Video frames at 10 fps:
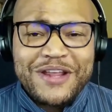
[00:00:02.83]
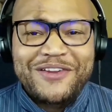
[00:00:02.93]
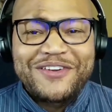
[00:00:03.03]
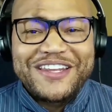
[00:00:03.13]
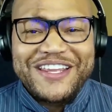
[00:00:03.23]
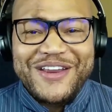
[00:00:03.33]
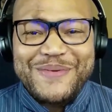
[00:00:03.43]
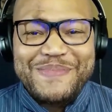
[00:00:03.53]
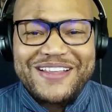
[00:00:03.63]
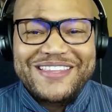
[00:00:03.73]
I don't need to hear
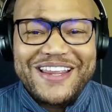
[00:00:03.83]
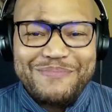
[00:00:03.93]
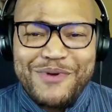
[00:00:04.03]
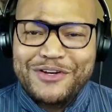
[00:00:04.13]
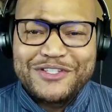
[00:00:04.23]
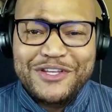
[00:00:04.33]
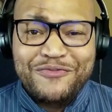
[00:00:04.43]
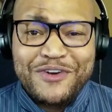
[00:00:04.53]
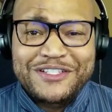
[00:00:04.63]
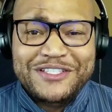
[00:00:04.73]
about that emergency
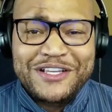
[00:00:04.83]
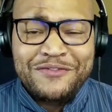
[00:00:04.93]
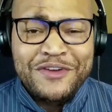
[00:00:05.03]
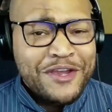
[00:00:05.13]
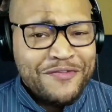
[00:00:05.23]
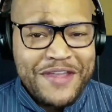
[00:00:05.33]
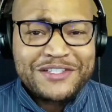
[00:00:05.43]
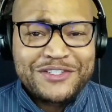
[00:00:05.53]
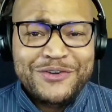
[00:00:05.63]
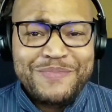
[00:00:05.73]
fund stuff.
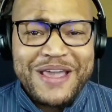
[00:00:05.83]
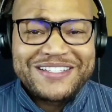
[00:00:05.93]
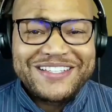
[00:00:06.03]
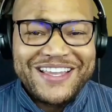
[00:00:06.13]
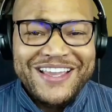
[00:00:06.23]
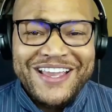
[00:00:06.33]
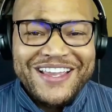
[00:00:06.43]
That's too basic.